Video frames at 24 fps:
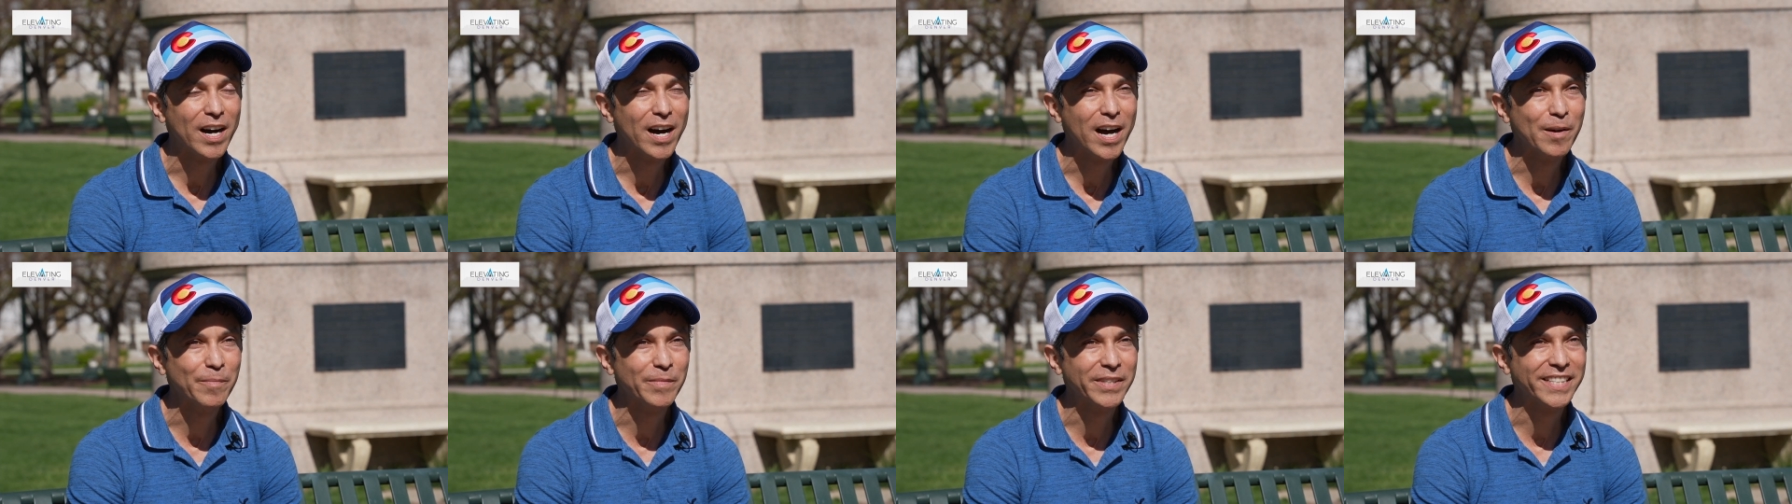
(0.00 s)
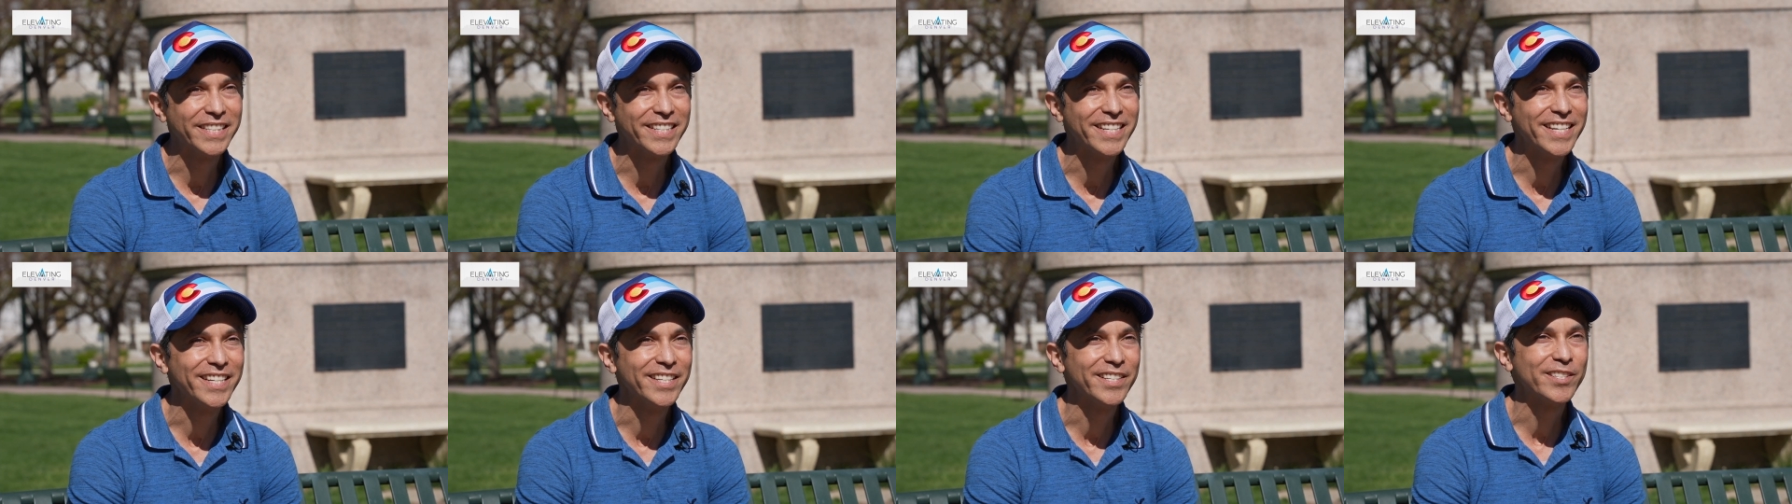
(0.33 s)
I'm an
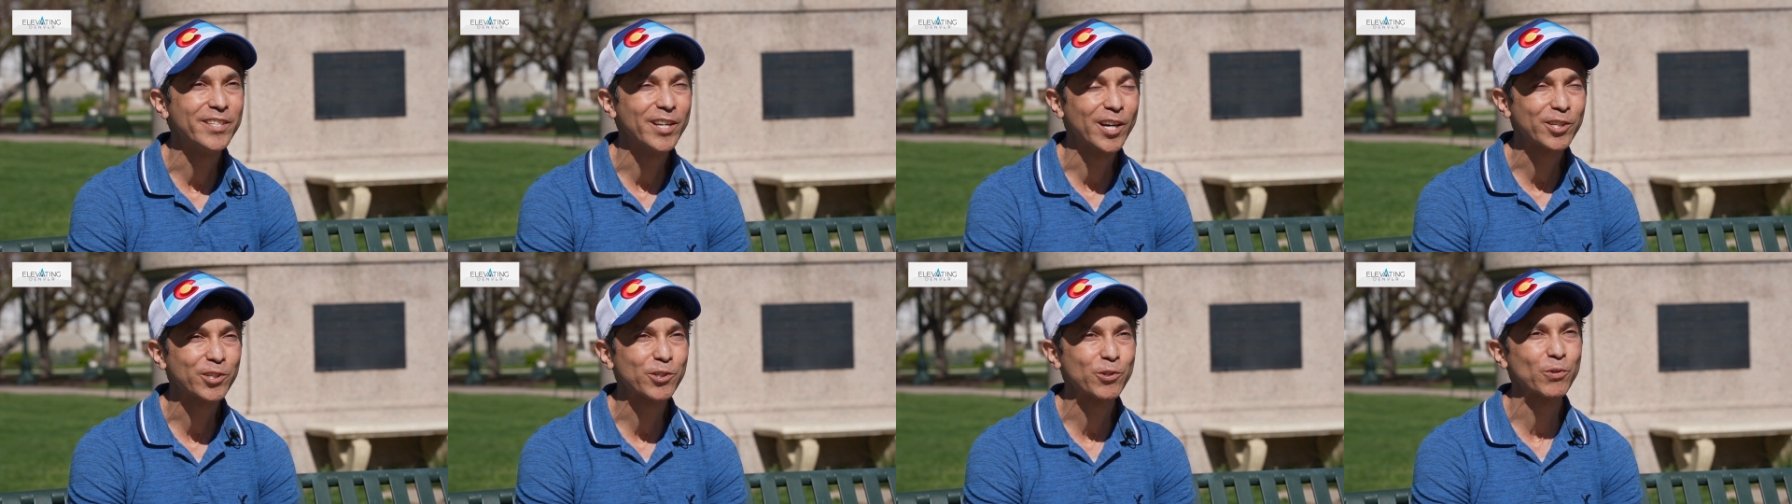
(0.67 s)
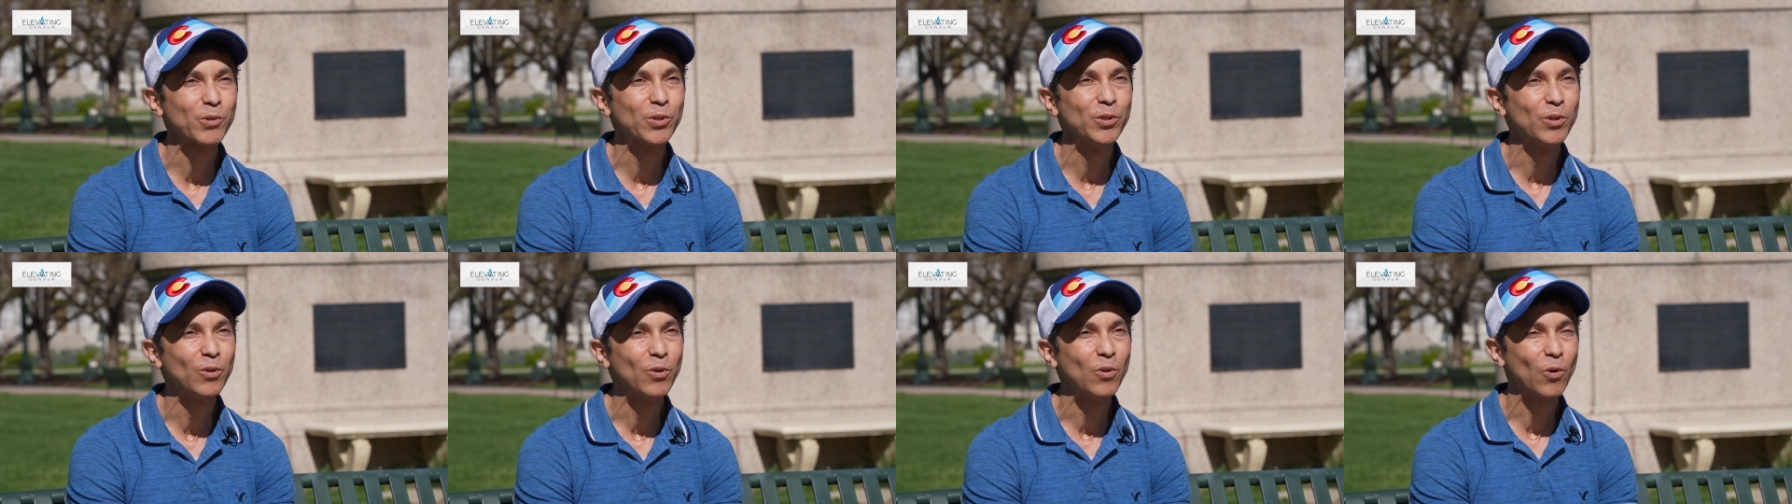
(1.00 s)

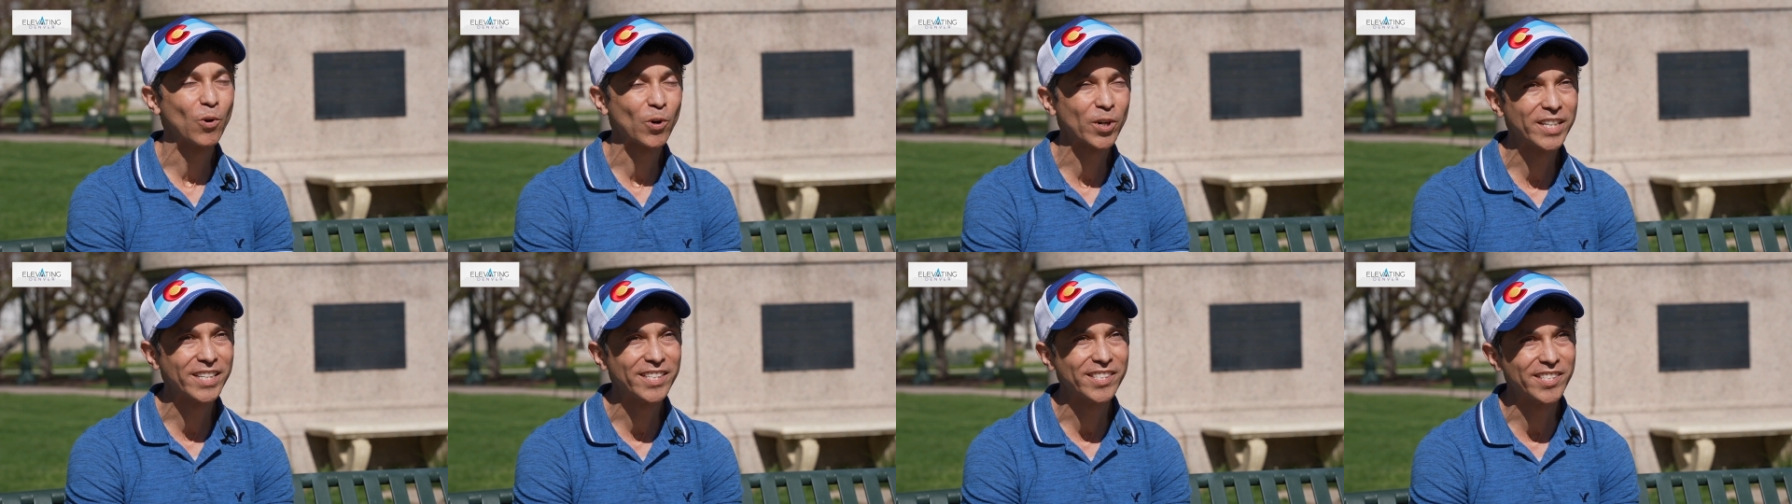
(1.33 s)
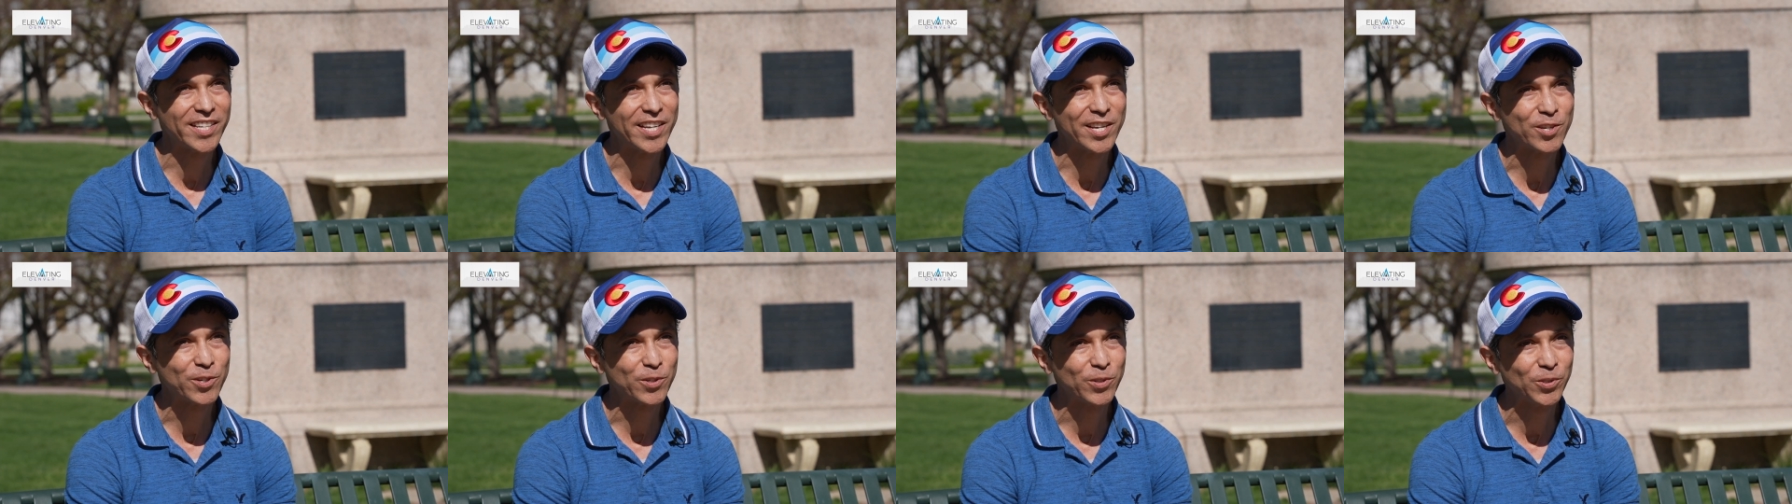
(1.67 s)
industrial
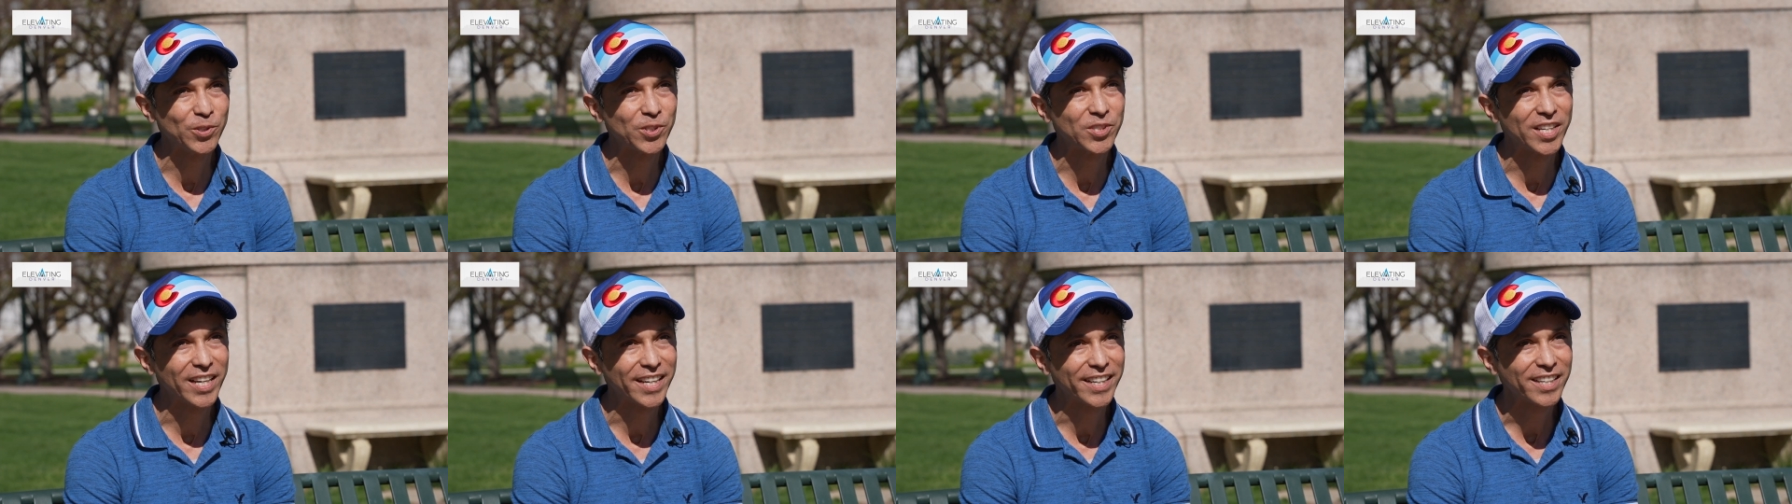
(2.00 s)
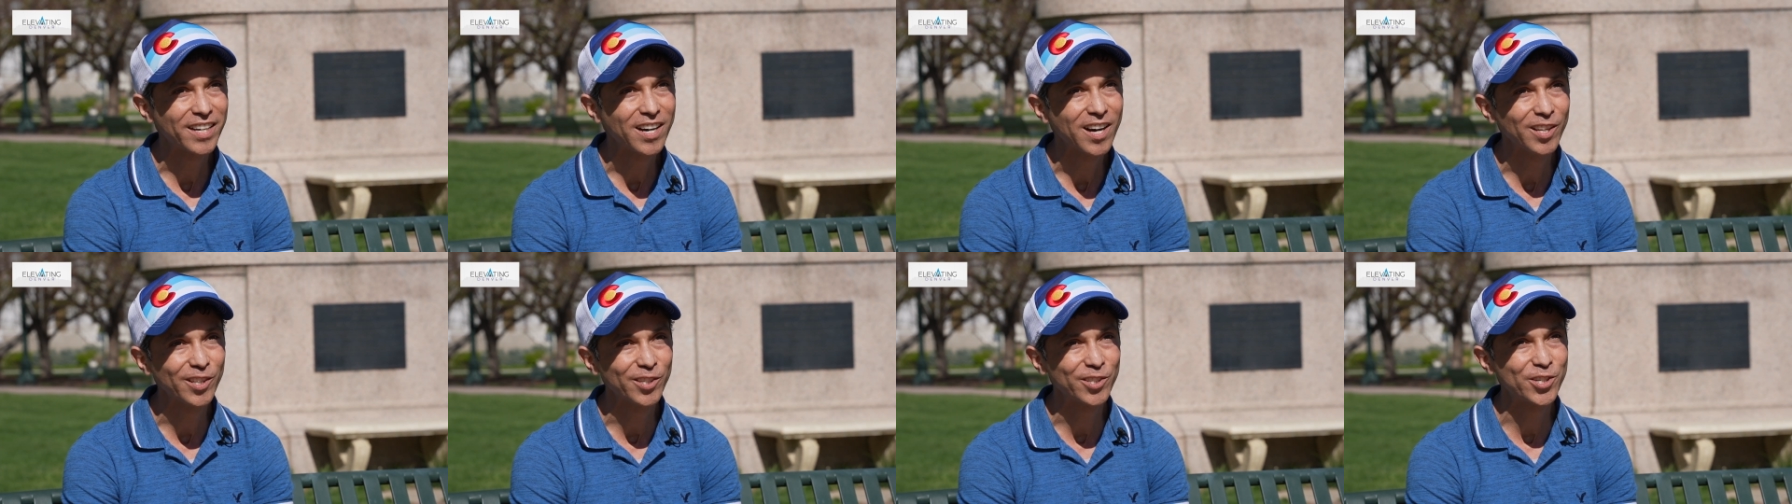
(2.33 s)
organizational
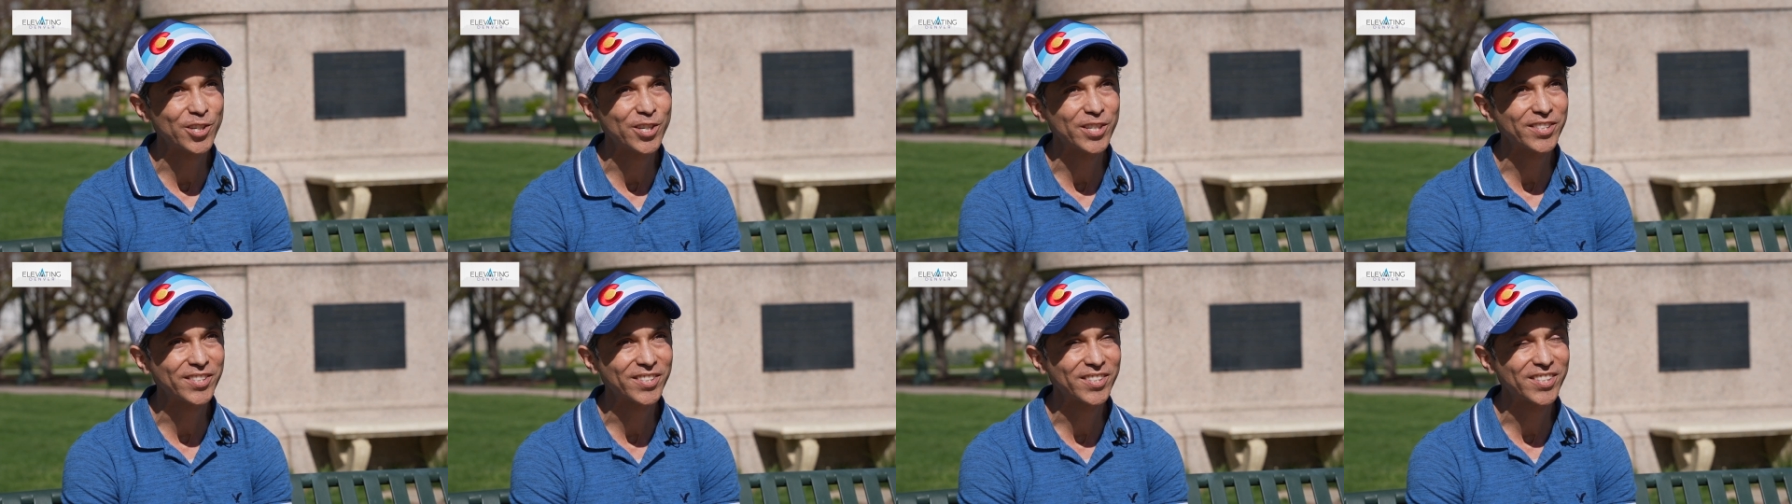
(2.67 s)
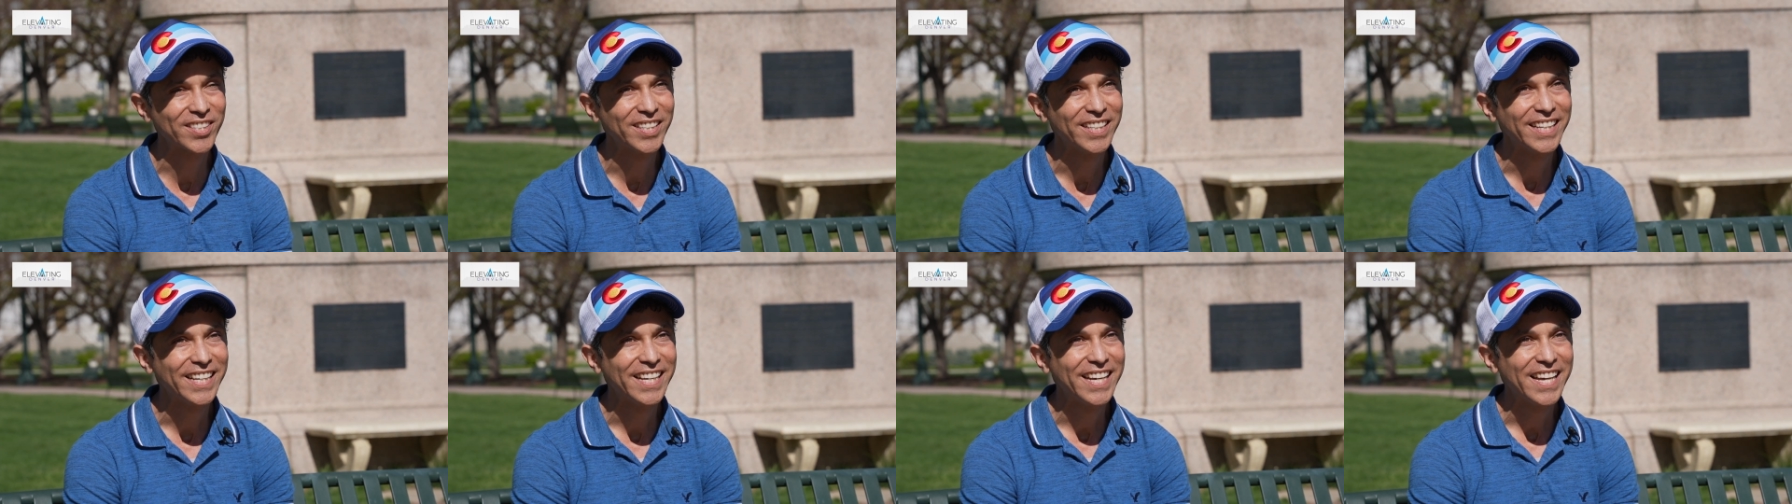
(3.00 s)
psychologist.